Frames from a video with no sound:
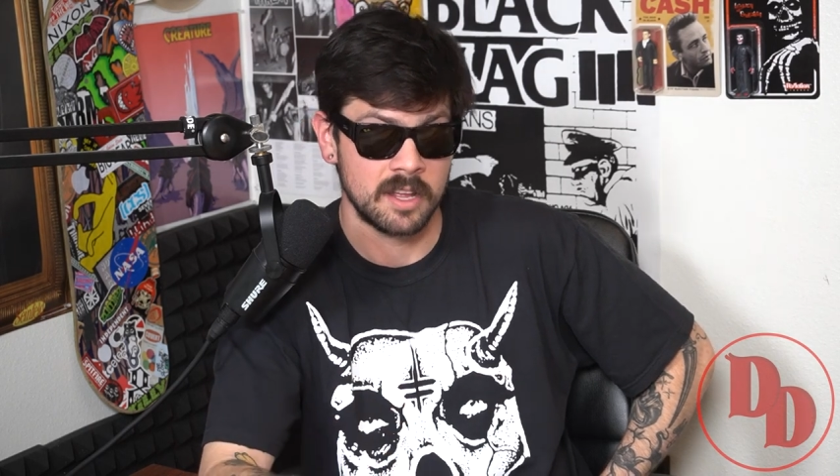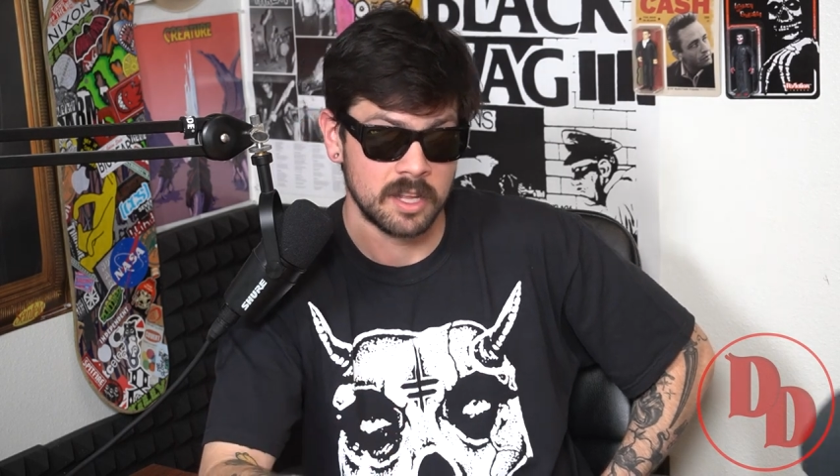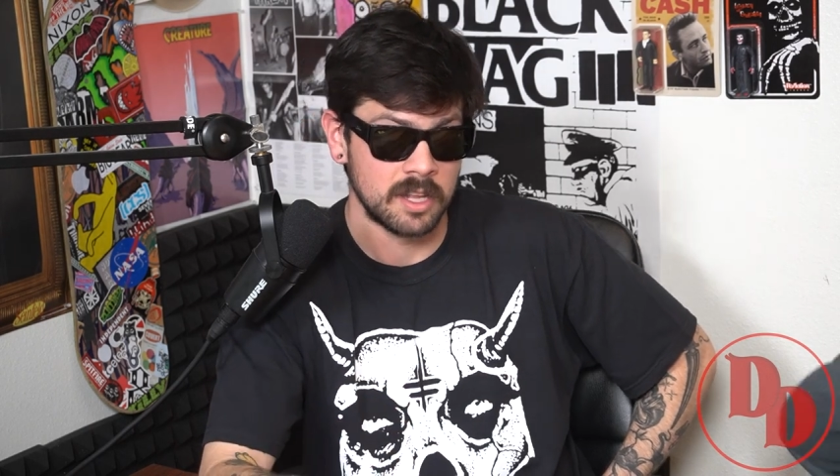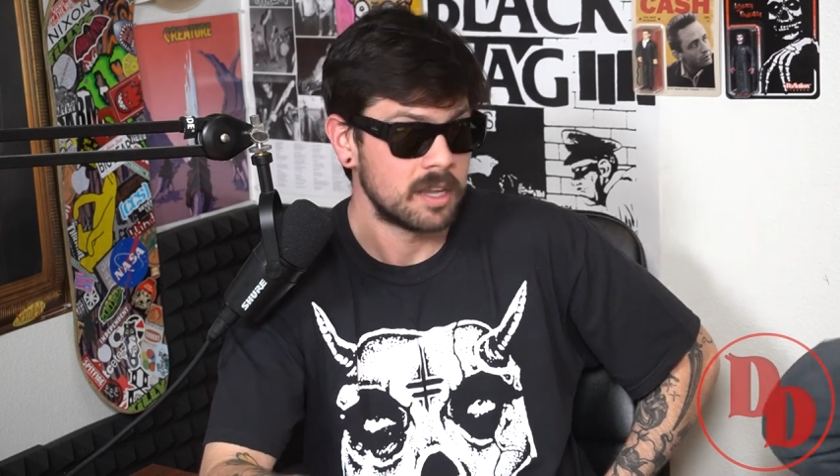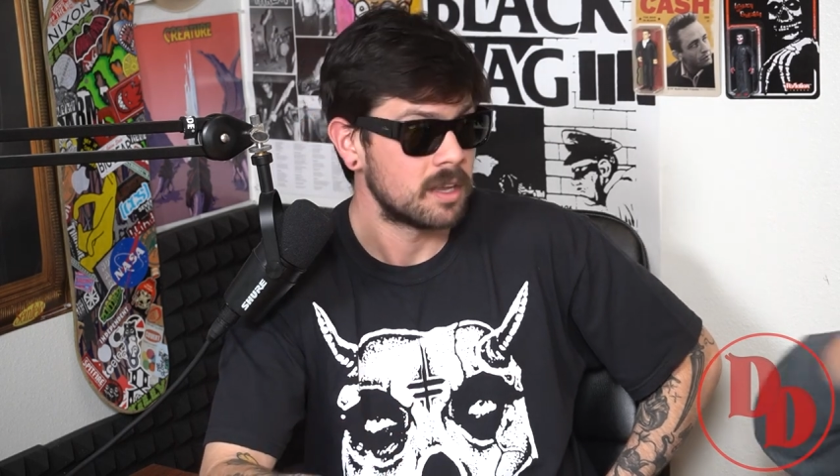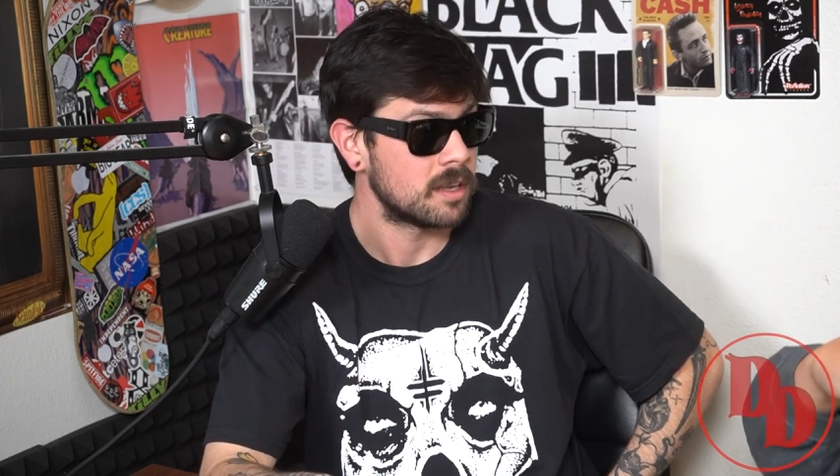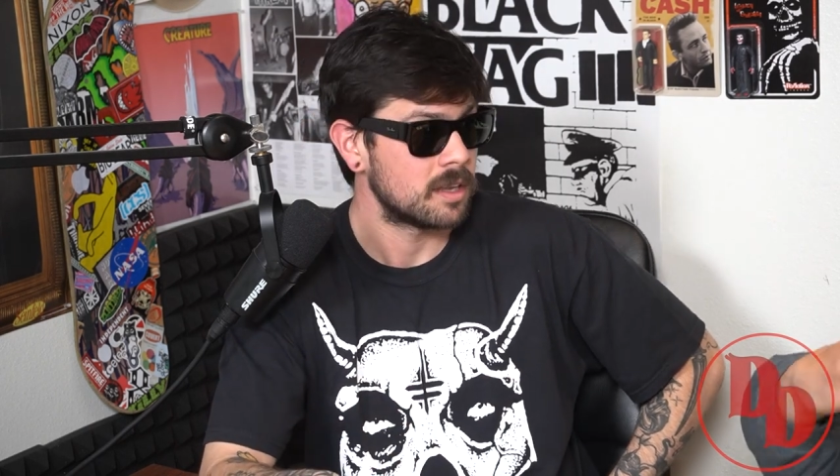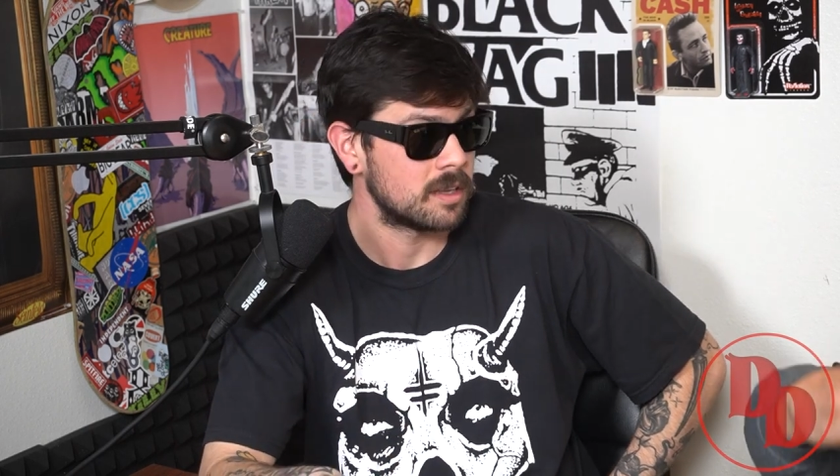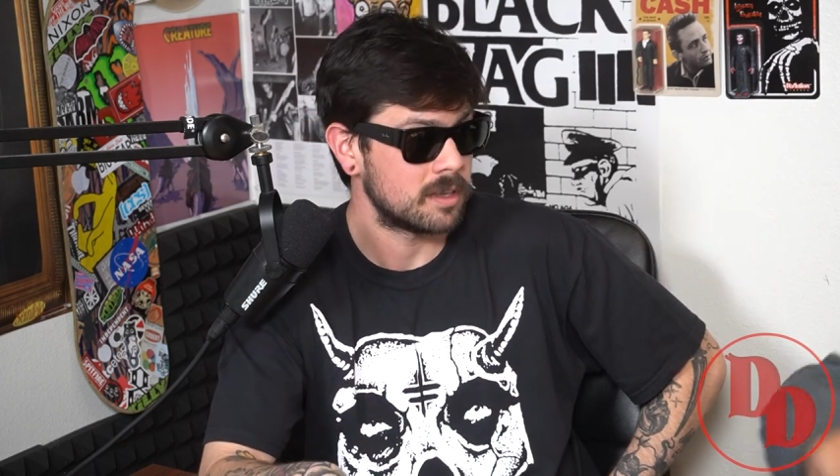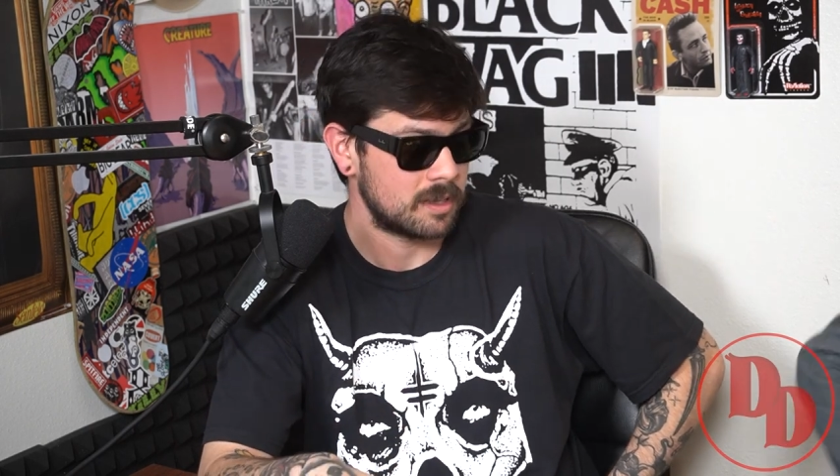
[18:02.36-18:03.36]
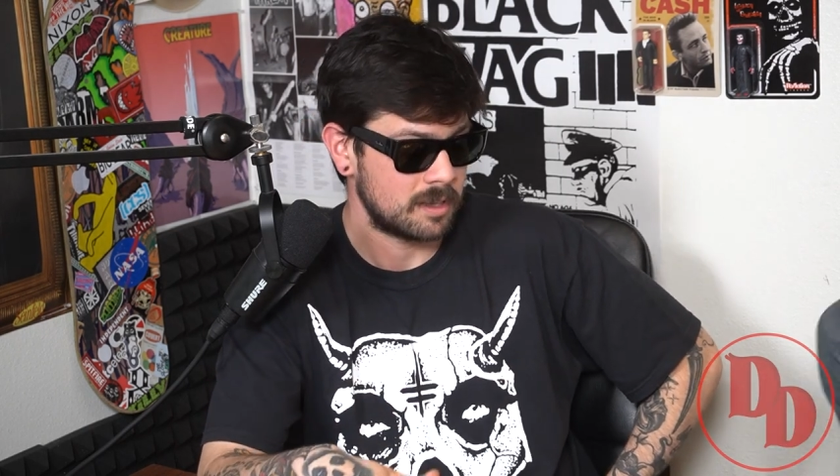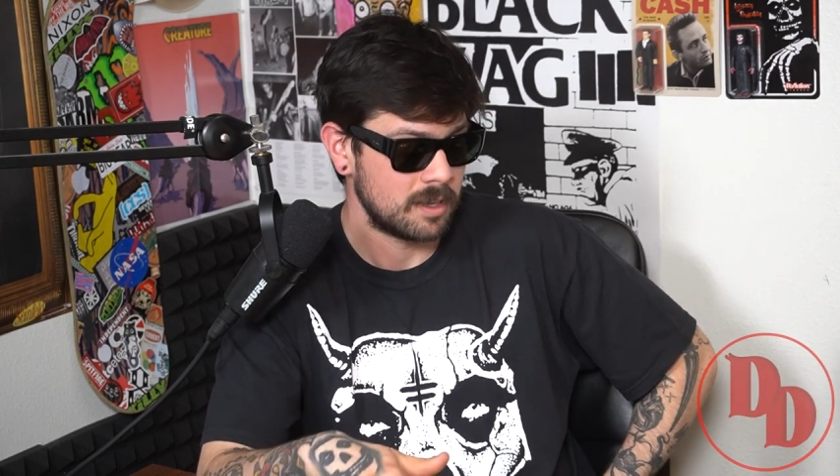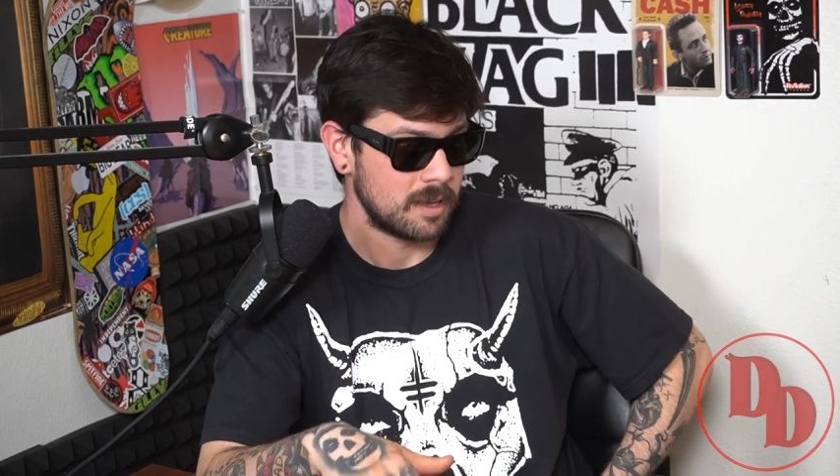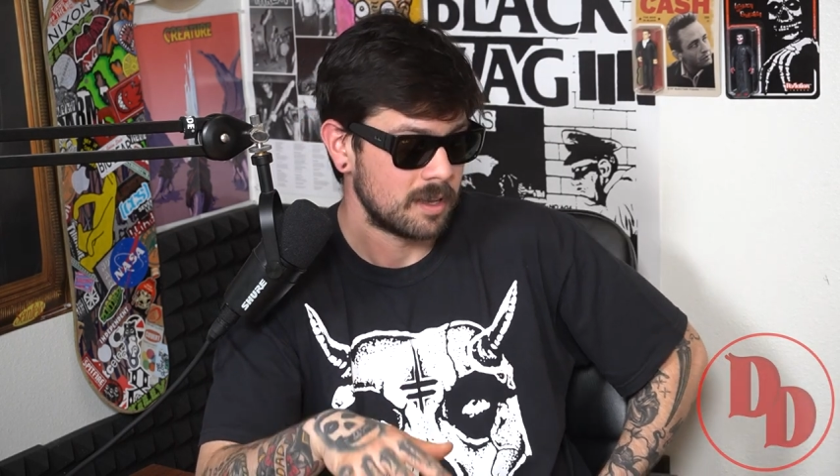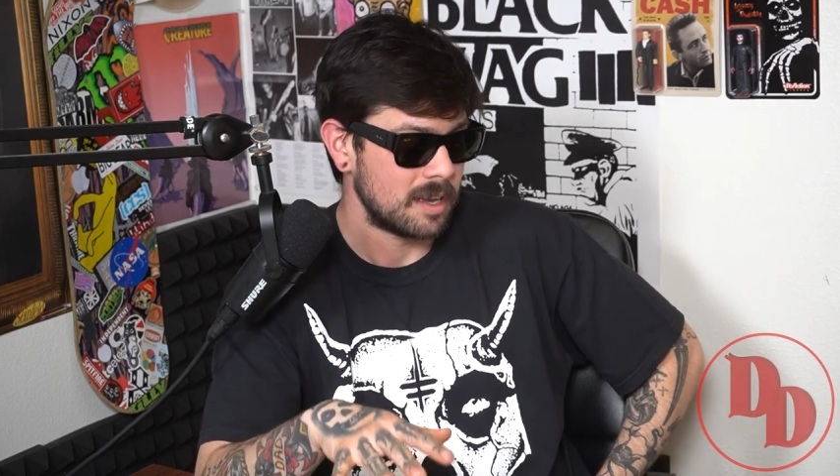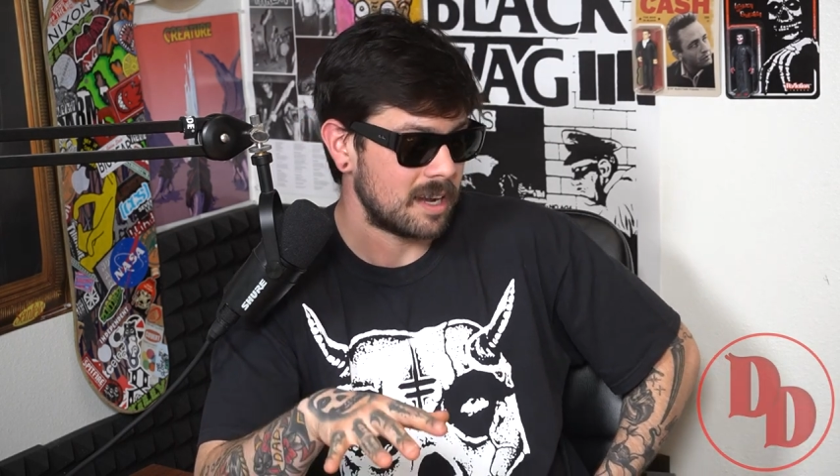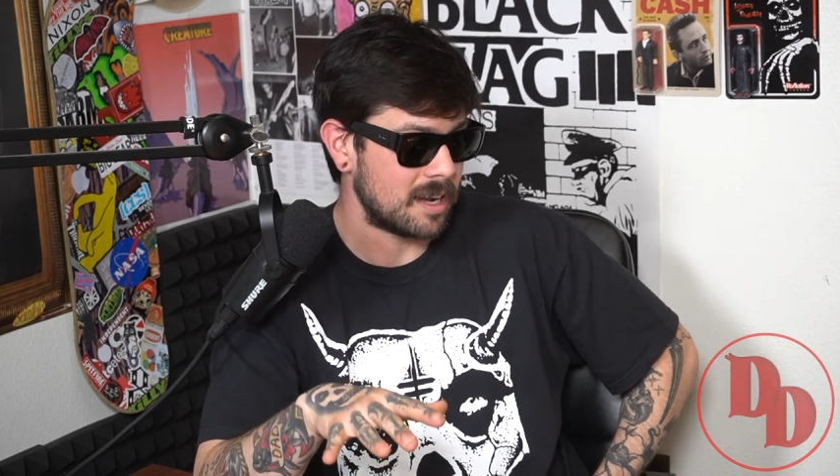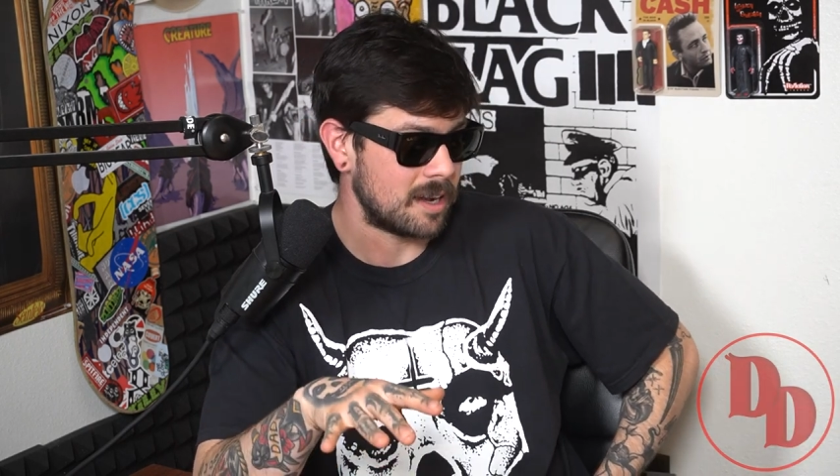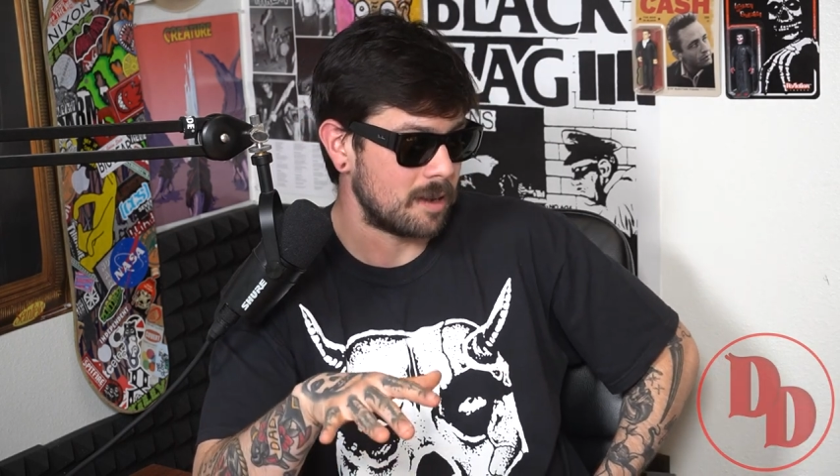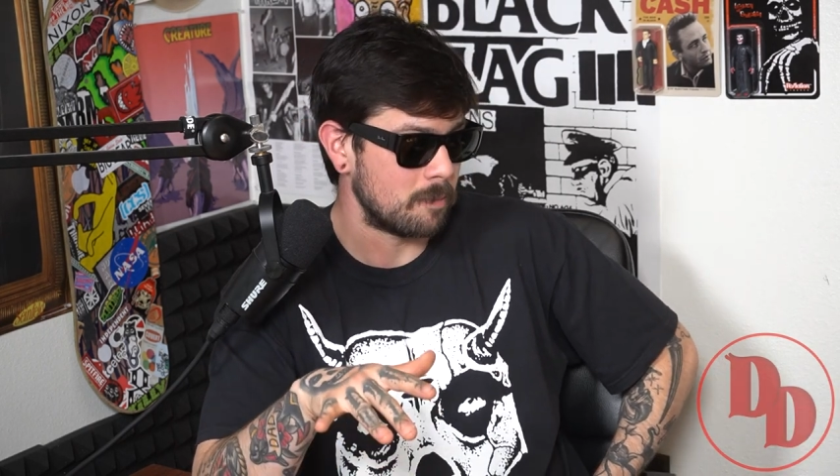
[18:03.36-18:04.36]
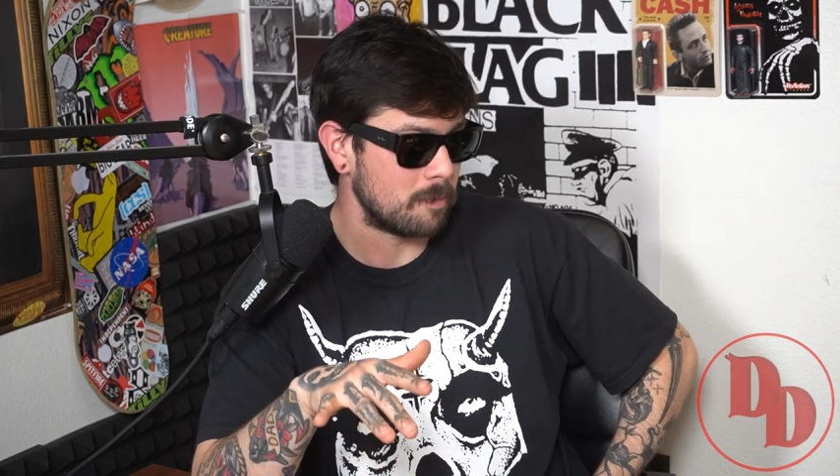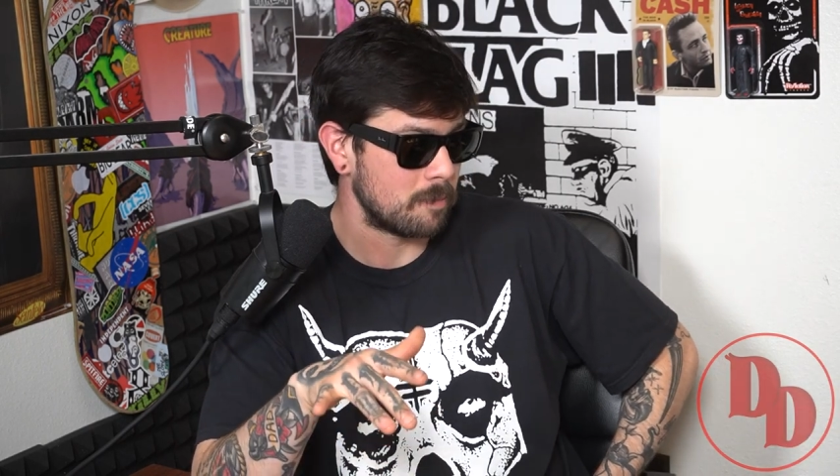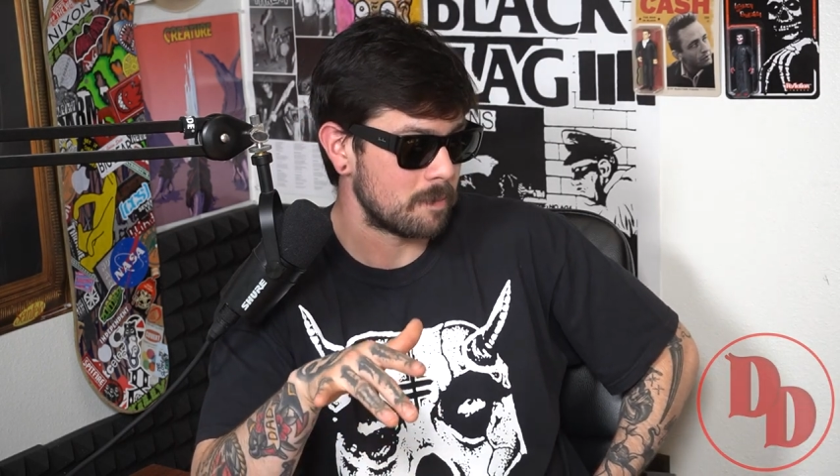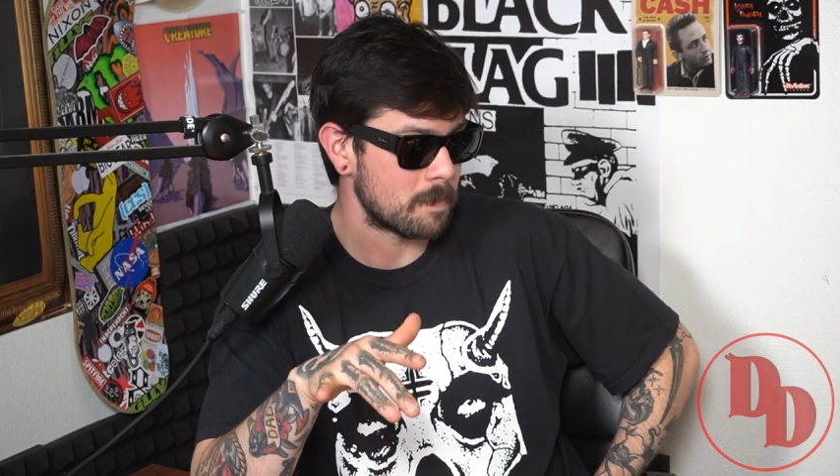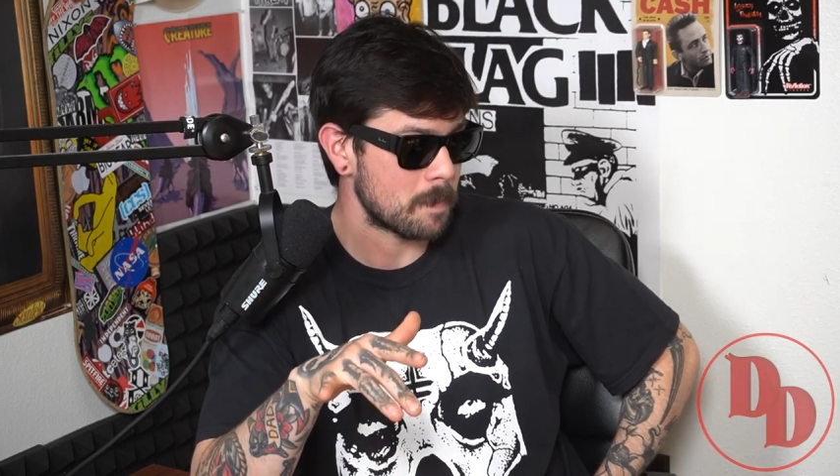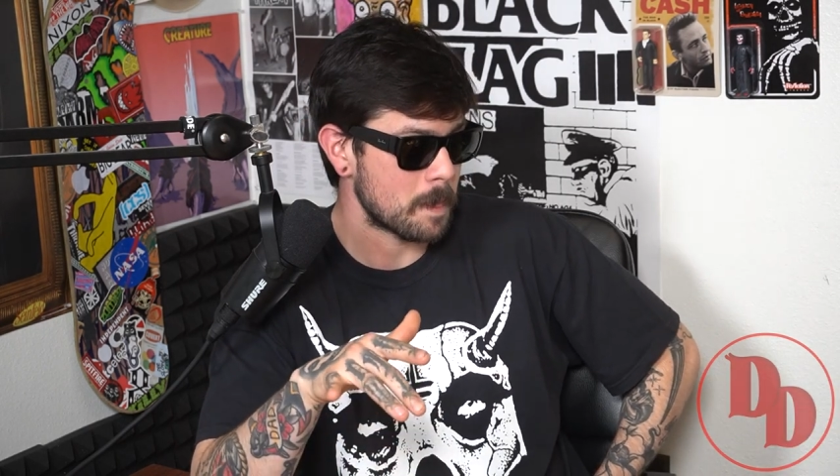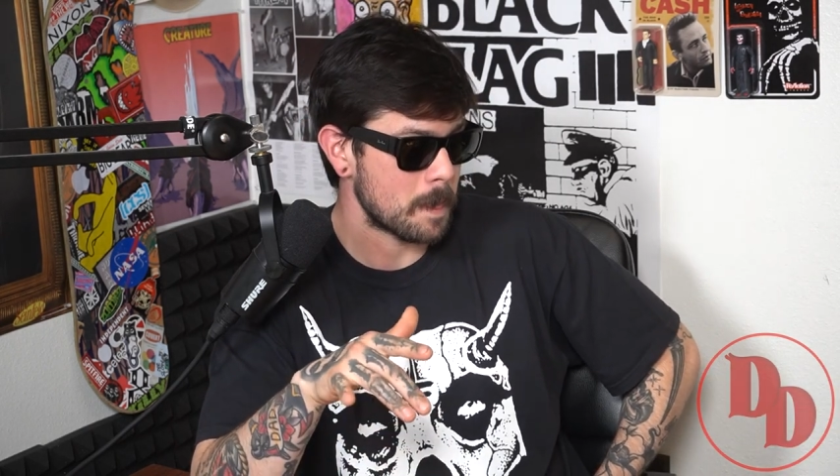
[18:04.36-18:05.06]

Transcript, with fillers: Every fucking band. Um, Continue.